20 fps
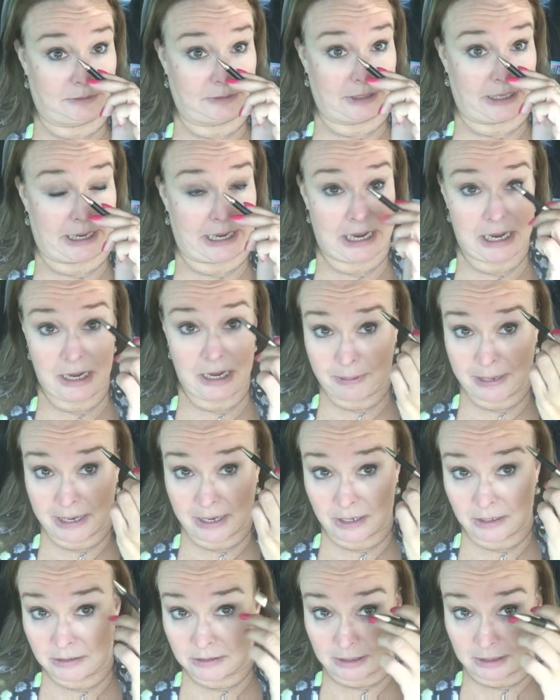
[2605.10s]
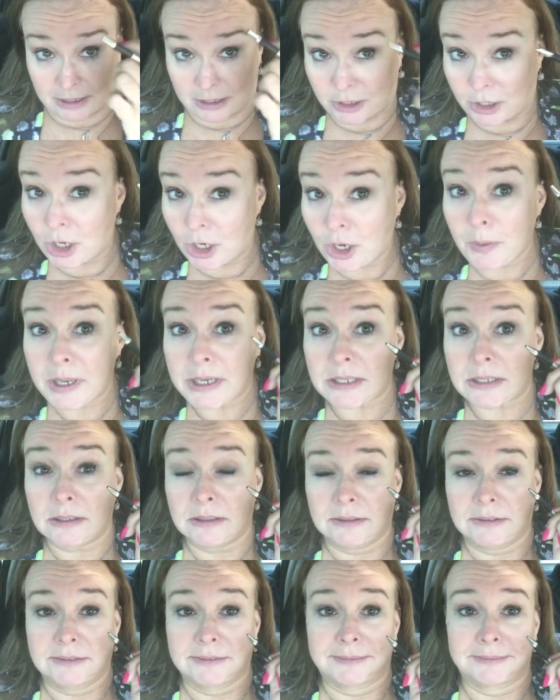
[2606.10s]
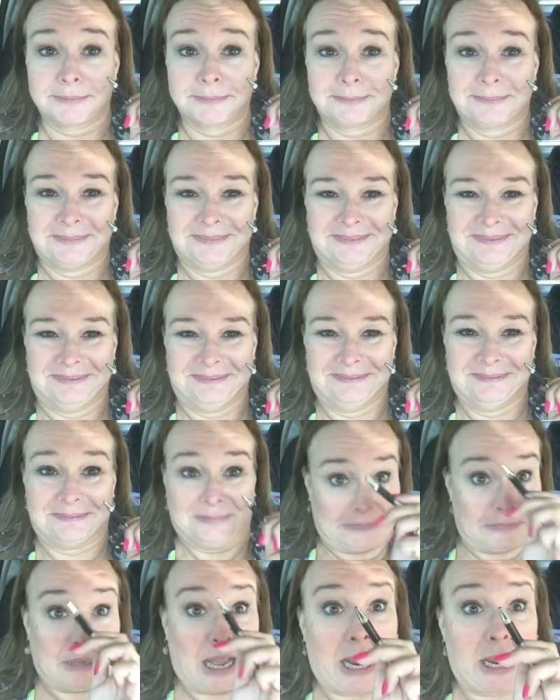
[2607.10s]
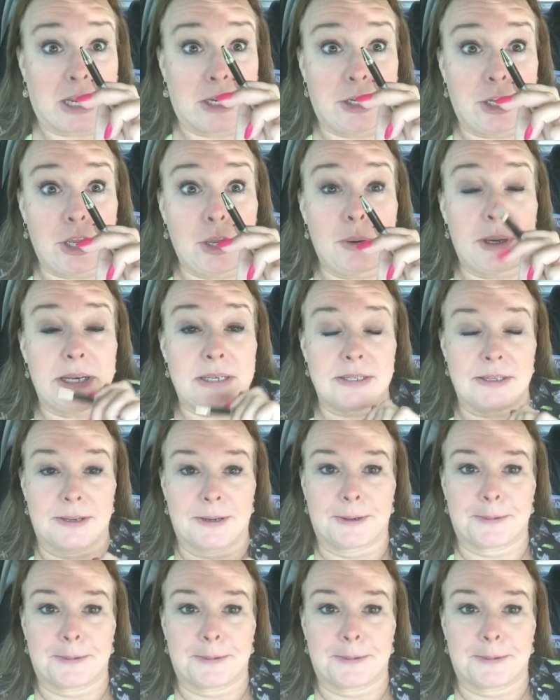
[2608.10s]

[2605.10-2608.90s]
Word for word: Got an ink pen. I can do it. I can do it.